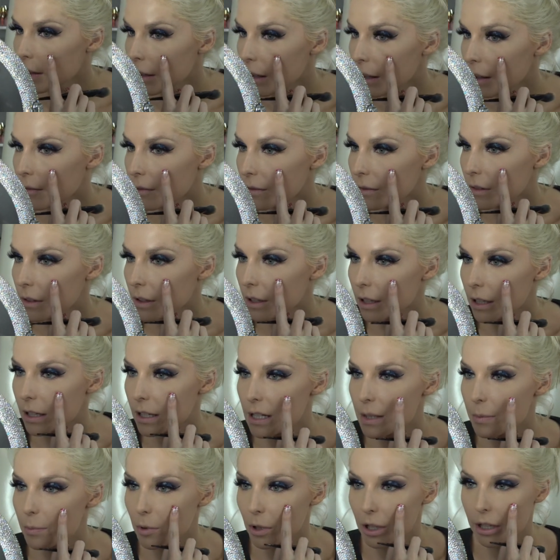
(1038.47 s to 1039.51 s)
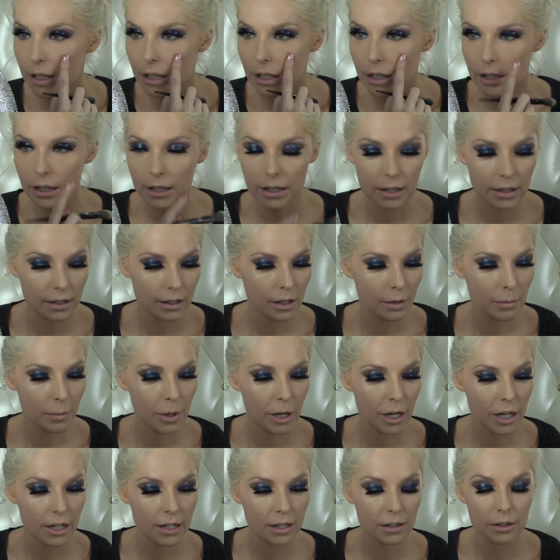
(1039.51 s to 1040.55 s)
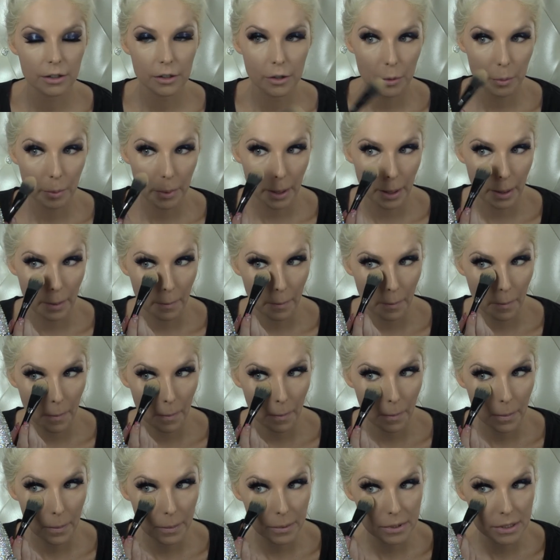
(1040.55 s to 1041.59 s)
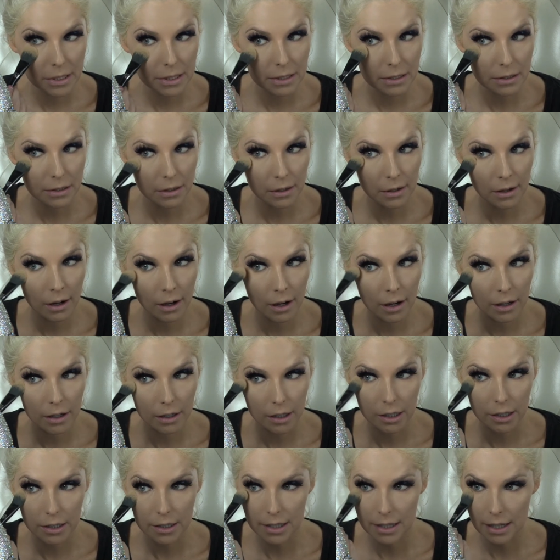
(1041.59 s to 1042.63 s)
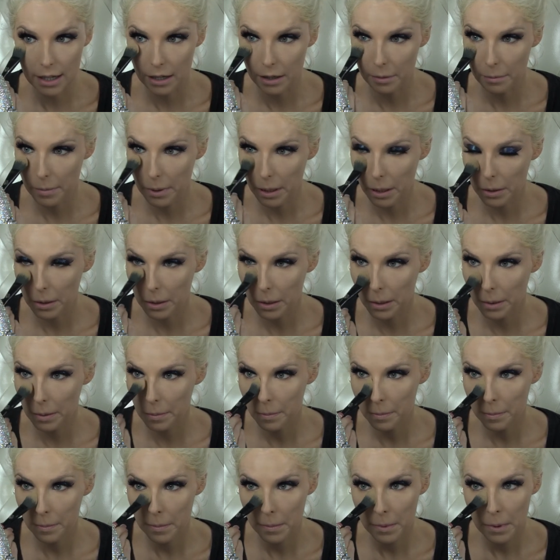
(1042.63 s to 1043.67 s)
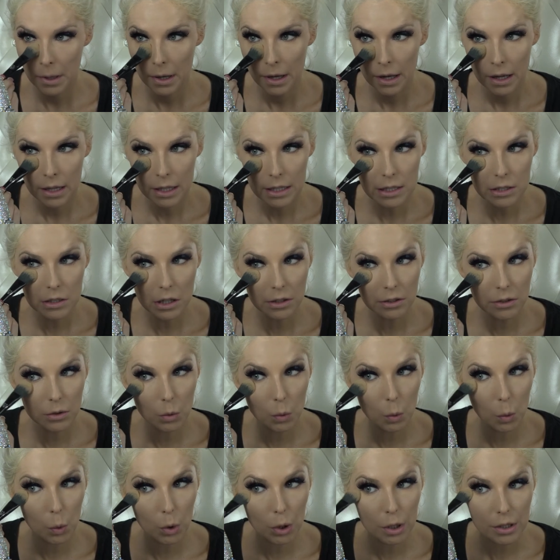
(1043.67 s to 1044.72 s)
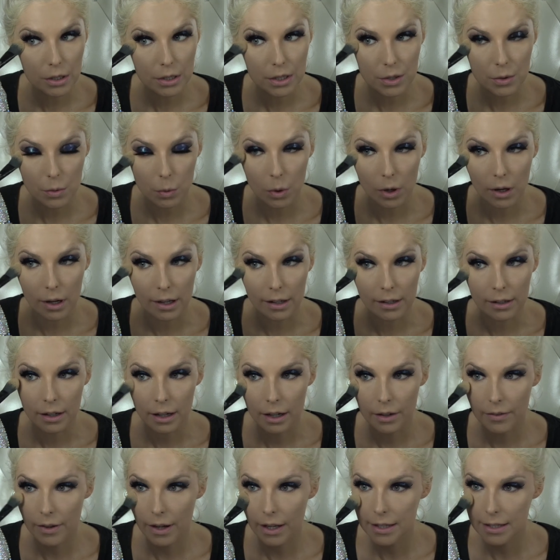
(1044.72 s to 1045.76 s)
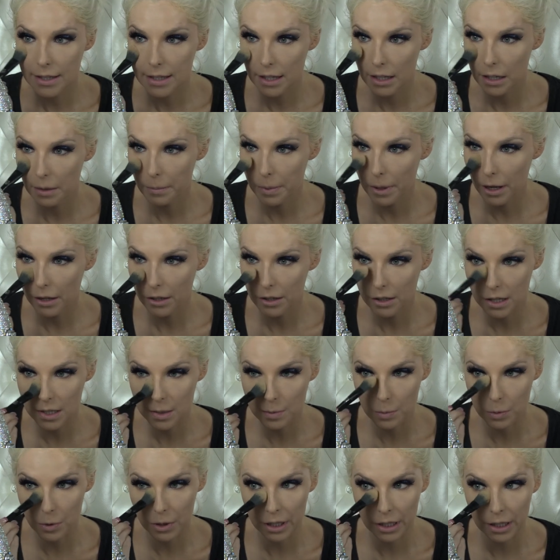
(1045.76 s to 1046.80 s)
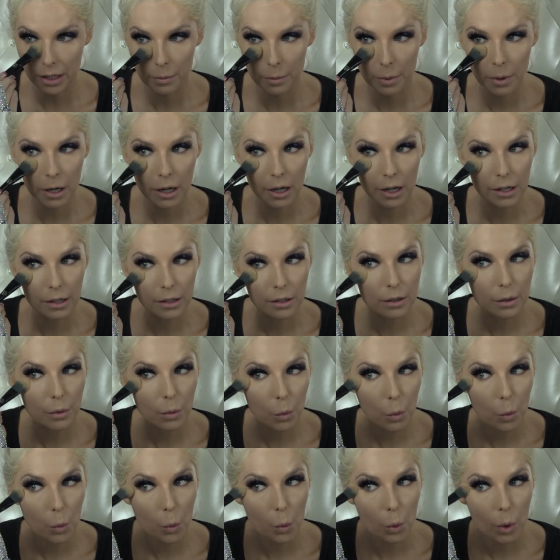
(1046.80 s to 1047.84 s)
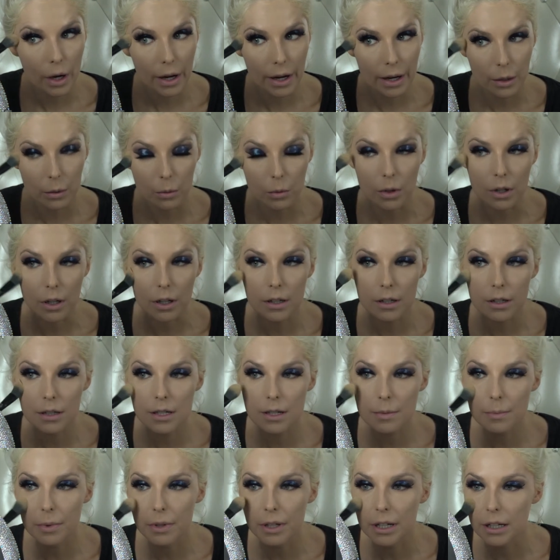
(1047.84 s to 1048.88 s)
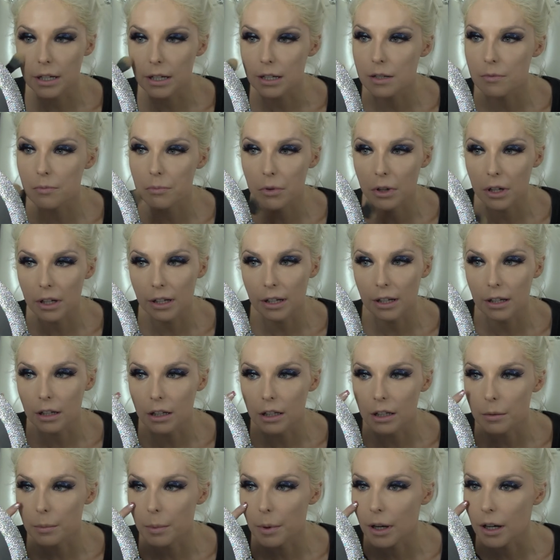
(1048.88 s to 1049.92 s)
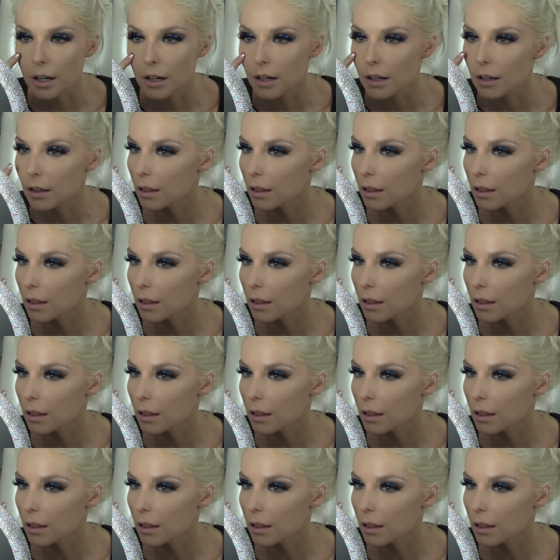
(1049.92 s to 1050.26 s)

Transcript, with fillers: It is breaking apart a little bit. This is not a good setting powder. It's not the worst one. I've had setting powders break apart way worse, but it is breaking it apart